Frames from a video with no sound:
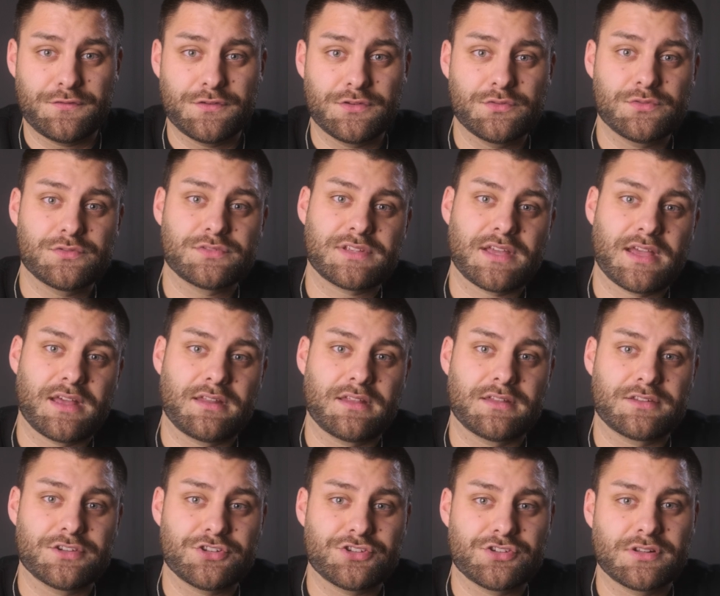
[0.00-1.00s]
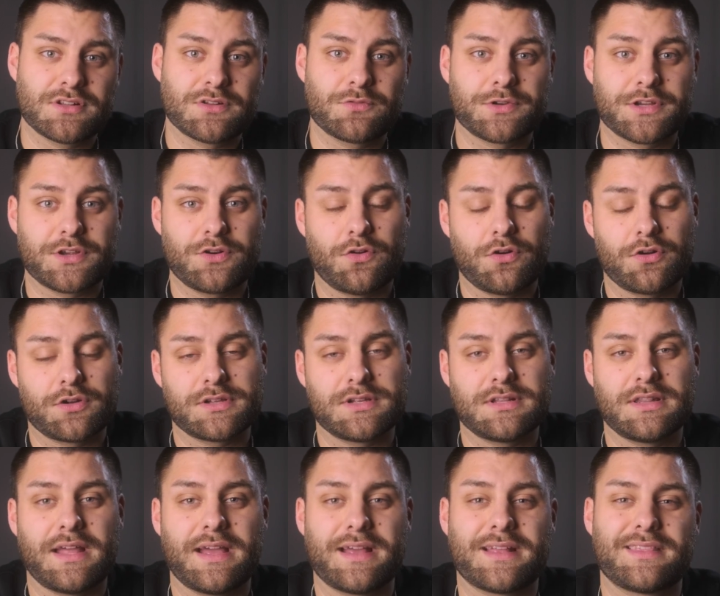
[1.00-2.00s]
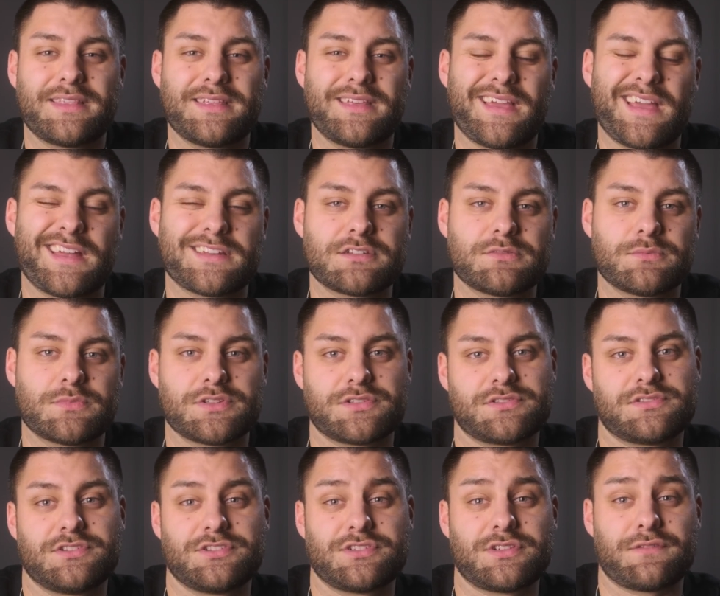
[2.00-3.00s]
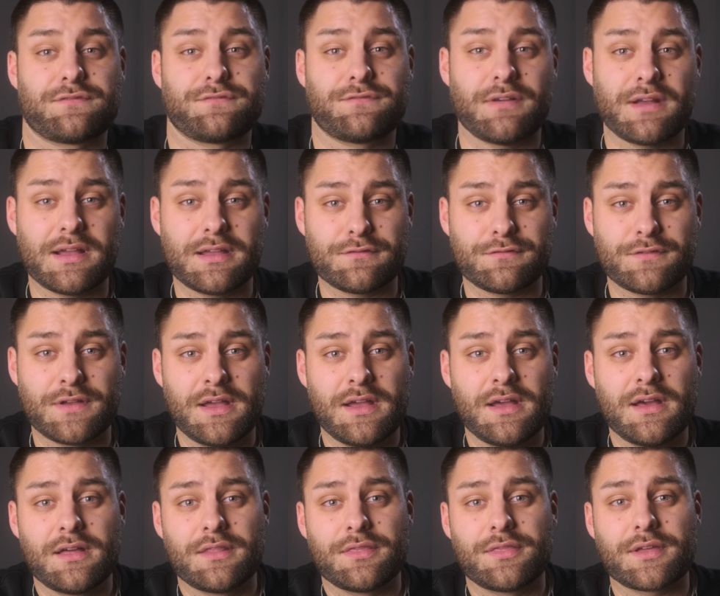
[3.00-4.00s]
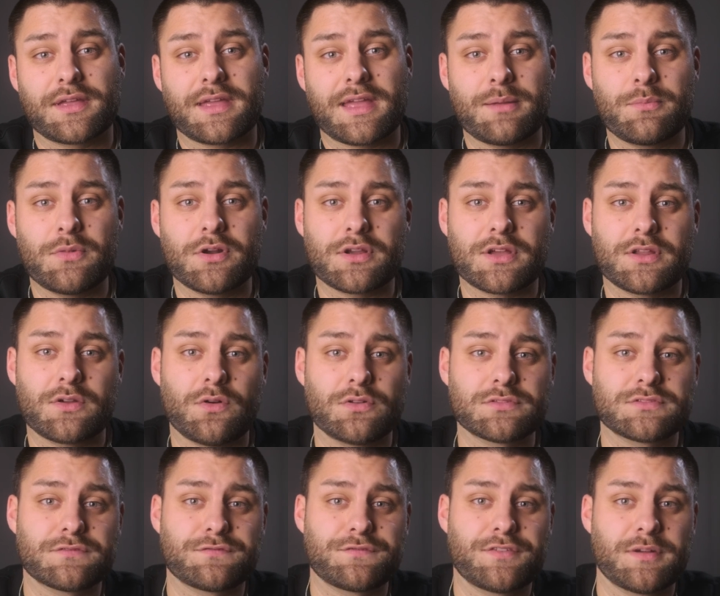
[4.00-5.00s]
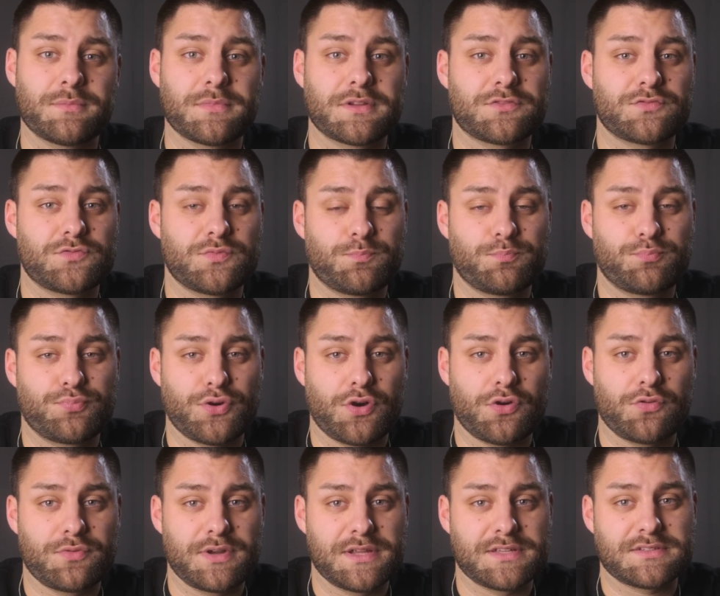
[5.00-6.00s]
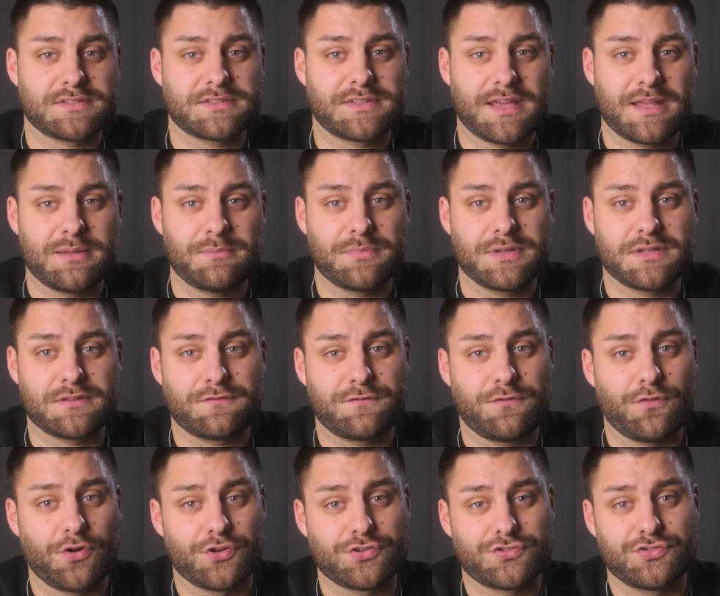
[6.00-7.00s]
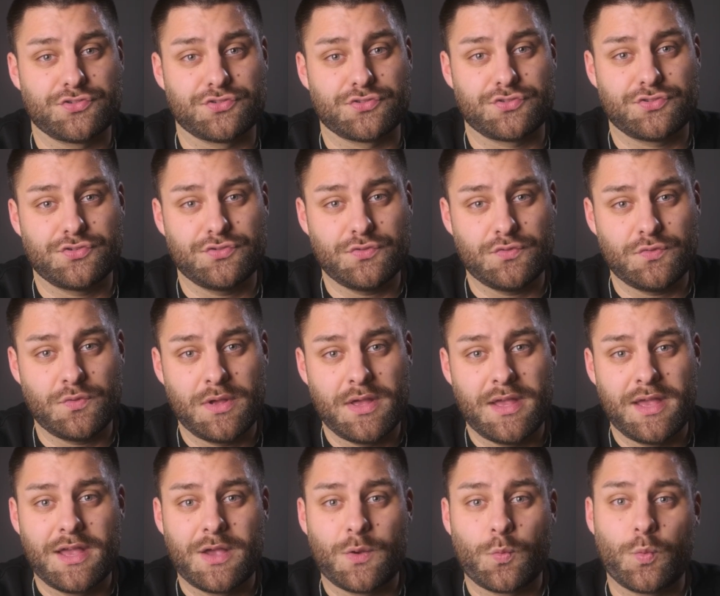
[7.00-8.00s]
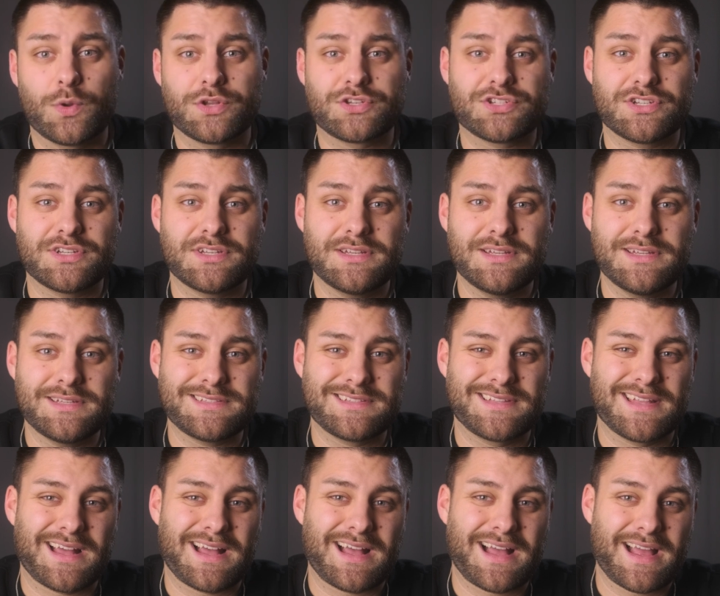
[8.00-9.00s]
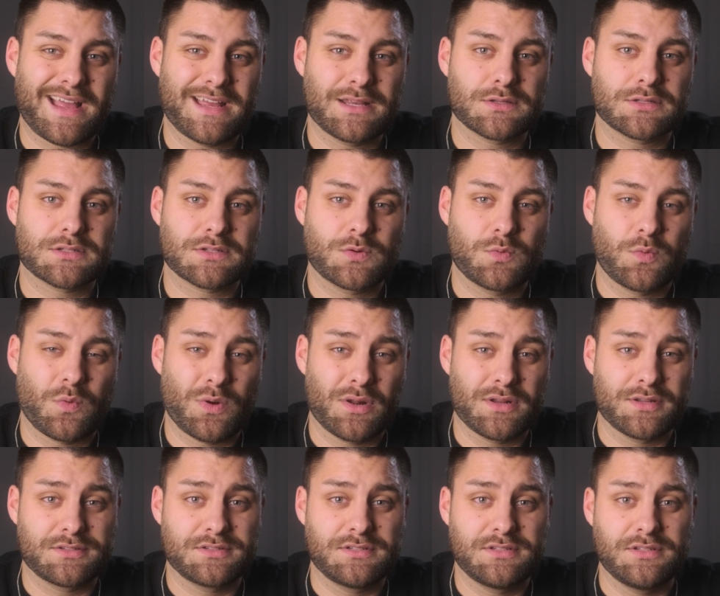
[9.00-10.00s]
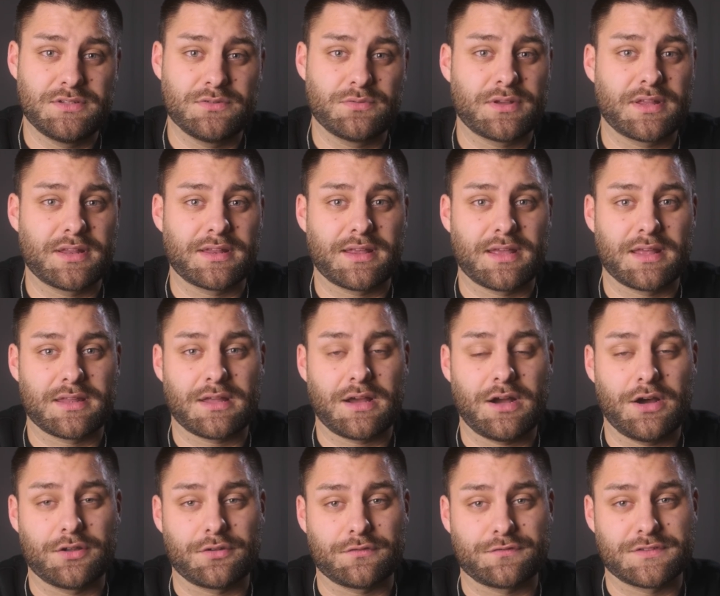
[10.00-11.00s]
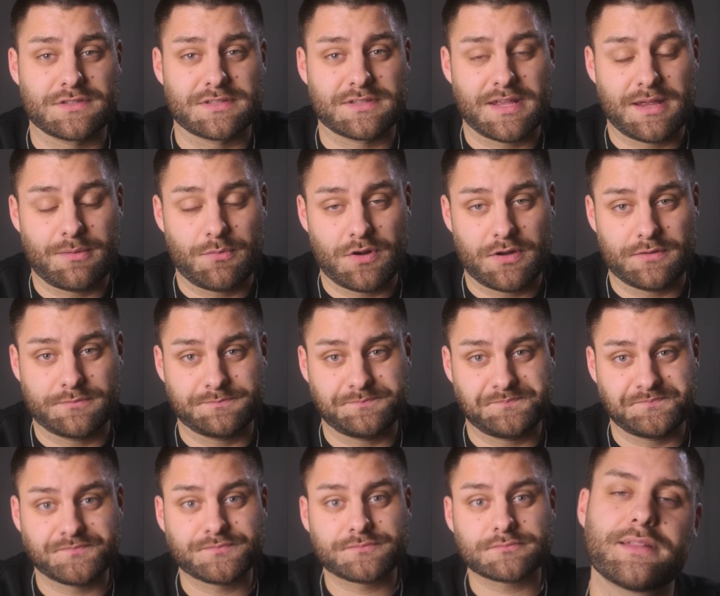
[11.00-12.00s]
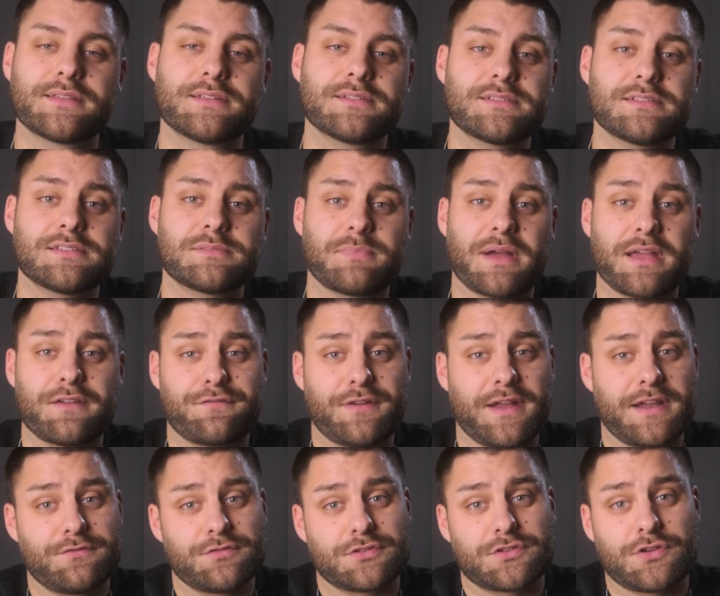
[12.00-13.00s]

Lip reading: you use an additional recorder like the Atomos Ninja 5, the camera can also film in ProRes 10-bit 422, which is the highest quality you can get out of this camera. This is my favorite